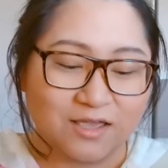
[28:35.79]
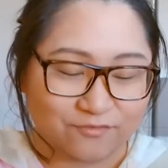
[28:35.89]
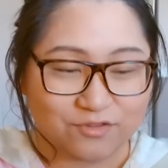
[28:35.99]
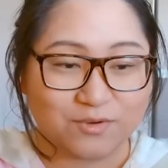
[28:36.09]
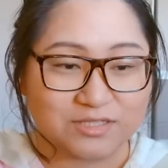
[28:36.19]

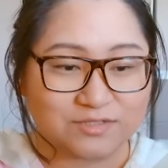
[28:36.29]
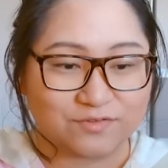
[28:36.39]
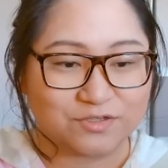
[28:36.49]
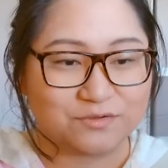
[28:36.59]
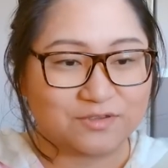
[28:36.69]
For the rest of
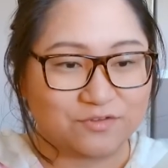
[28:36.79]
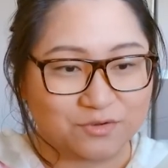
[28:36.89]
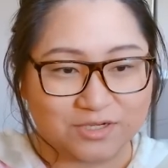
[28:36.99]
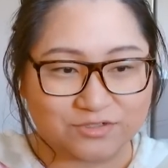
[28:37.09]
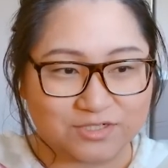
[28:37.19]
you, if you
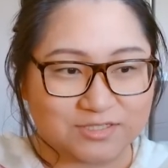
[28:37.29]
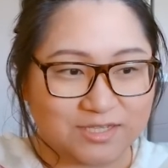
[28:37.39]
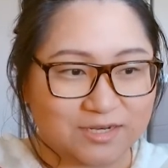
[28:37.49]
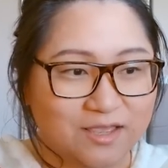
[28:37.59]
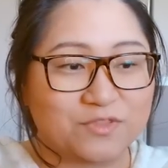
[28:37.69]
are
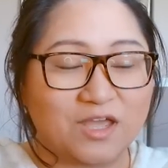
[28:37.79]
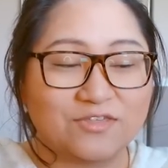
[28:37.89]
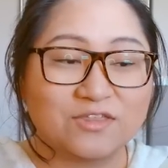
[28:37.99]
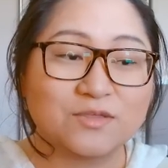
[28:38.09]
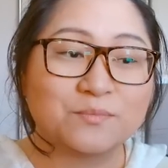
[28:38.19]
interested, I
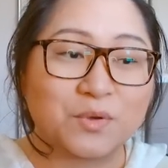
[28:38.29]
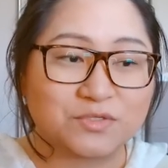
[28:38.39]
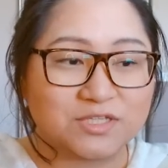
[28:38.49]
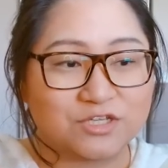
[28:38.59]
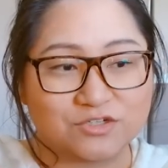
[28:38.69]
think the
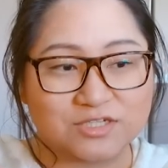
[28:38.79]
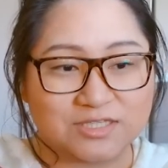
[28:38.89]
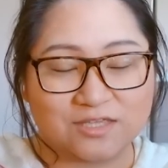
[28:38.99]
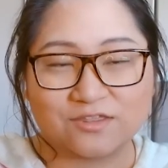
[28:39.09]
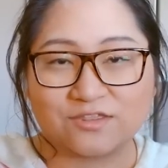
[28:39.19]
most
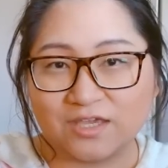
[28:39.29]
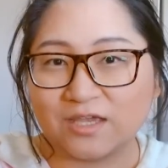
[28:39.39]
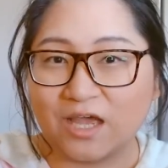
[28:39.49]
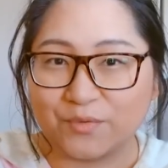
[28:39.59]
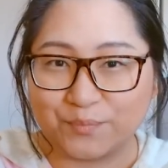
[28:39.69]
interesting
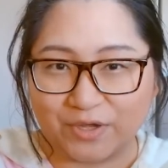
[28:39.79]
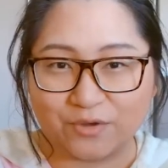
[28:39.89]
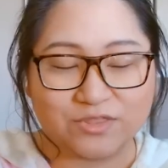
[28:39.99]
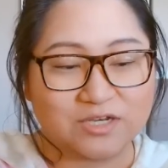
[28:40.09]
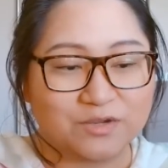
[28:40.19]
thing
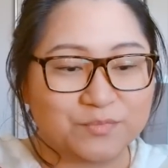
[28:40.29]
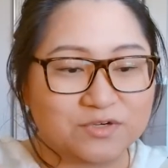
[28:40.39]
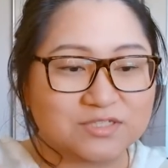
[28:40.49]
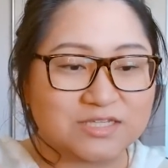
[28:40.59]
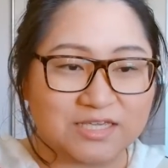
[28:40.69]
about the
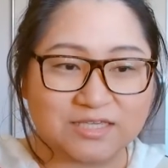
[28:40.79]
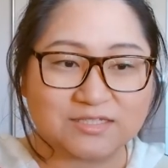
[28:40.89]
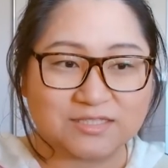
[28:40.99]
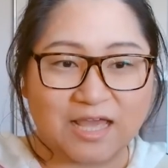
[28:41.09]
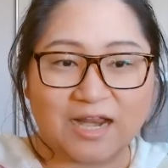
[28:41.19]
numbers
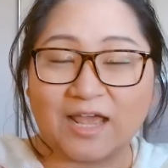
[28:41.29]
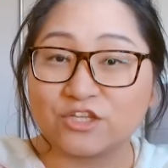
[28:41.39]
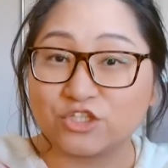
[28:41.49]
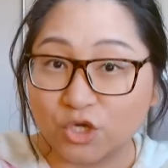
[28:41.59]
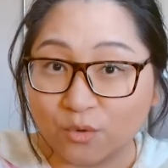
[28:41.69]
is that I
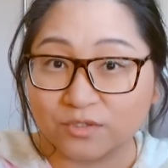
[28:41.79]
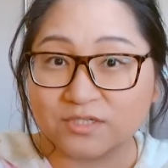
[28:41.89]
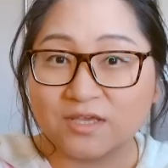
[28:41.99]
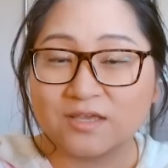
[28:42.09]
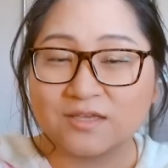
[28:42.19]
don't
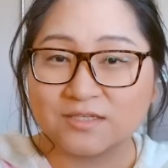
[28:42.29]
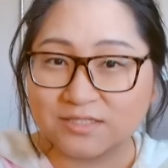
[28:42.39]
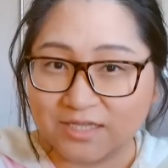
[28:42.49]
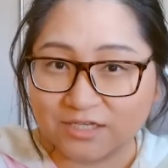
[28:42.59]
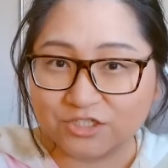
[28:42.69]

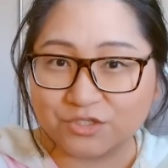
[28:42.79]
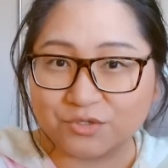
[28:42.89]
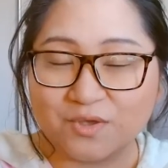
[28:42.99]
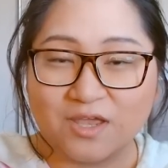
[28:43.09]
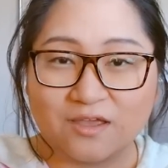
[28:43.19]
stick
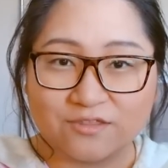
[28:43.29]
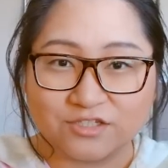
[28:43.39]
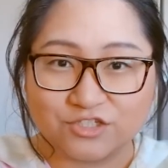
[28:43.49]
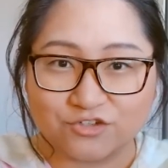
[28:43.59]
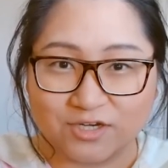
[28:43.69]
to the
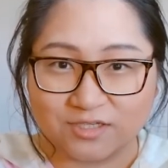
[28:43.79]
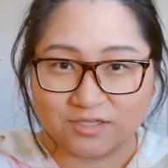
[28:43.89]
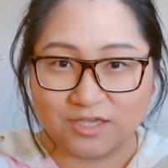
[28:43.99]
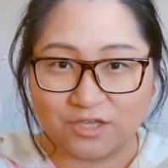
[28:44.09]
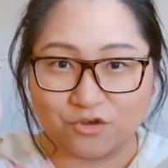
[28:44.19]
strict
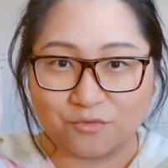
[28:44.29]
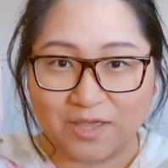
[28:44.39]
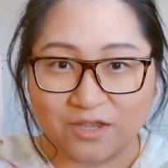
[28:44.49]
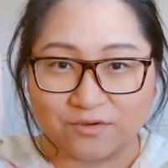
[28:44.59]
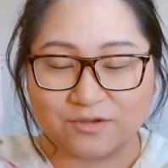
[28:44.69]
keto
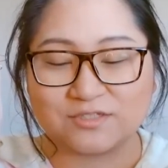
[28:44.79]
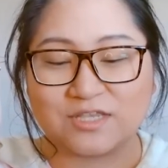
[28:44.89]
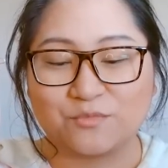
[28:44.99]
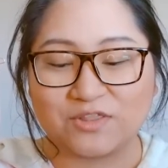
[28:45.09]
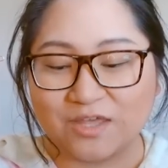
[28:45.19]
macros.
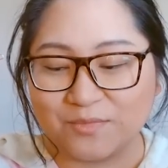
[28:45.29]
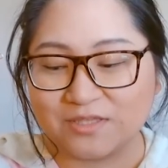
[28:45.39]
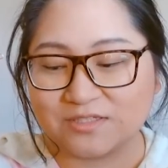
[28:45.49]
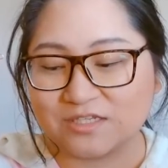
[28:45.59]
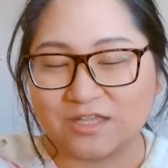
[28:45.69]
And what that
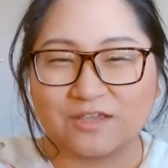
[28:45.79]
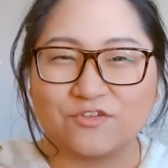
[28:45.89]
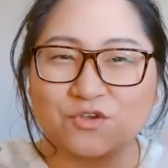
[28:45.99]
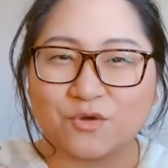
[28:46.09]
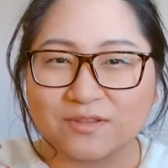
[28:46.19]
means is like if
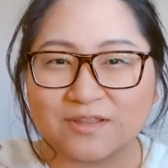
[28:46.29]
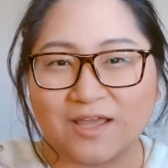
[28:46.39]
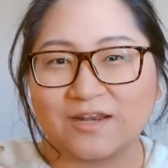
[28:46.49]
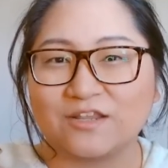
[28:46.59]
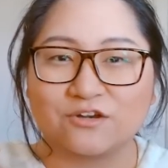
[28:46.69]
you go
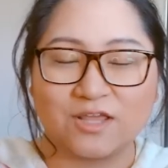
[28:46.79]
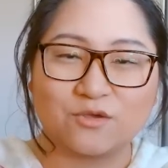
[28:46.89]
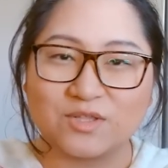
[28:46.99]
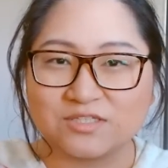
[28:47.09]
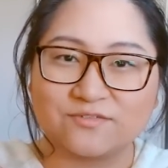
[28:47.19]
online and you're like,
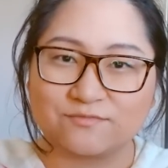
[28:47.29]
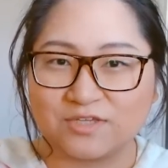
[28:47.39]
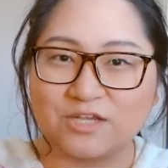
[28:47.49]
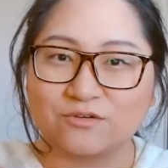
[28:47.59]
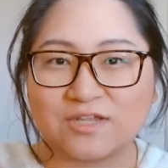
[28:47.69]
oh, what's the
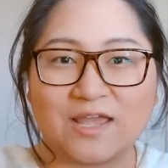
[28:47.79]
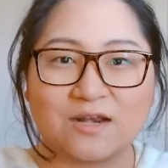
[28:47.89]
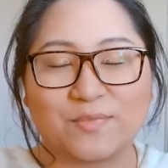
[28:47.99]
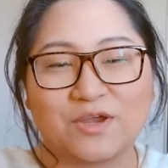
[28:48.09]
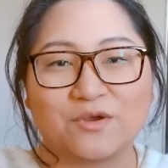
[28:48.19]
keto diet
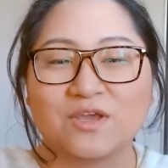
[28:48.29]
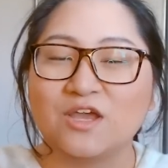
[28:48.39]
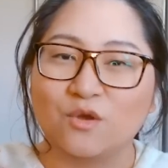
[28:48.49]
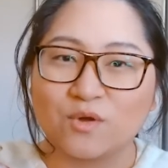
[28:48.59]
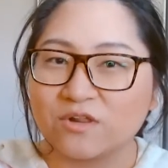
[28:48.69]
about?
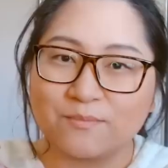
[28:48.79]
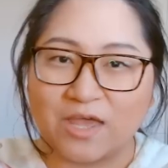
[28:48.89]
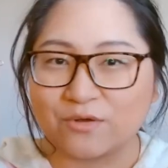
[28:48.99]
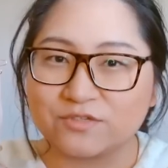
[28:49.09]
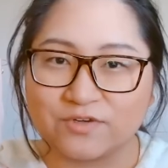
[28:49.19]
What are the
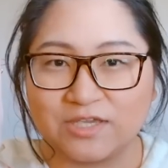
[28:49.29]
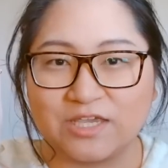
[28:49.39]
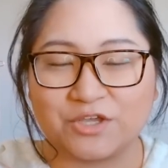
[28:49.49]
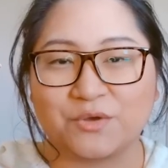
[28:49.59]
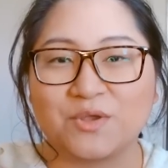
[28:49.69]
macros for
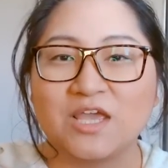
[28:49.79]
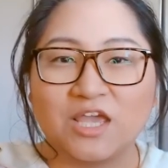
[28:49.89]
keto?